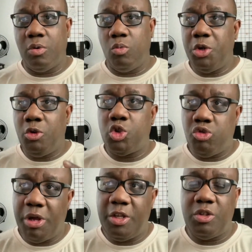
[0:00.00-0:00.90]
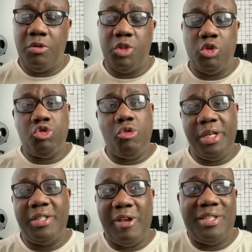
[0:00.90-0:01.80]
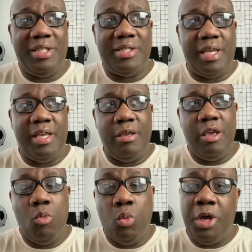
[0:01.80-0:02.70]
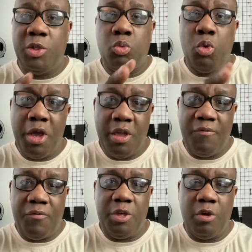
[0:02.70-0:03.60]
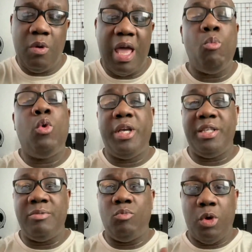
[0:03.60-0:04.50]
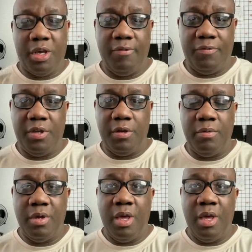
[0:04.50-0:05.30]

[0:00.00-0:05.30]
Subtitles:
What you're trying to do is you're trying to actually see what is working for you and what isn't working for you.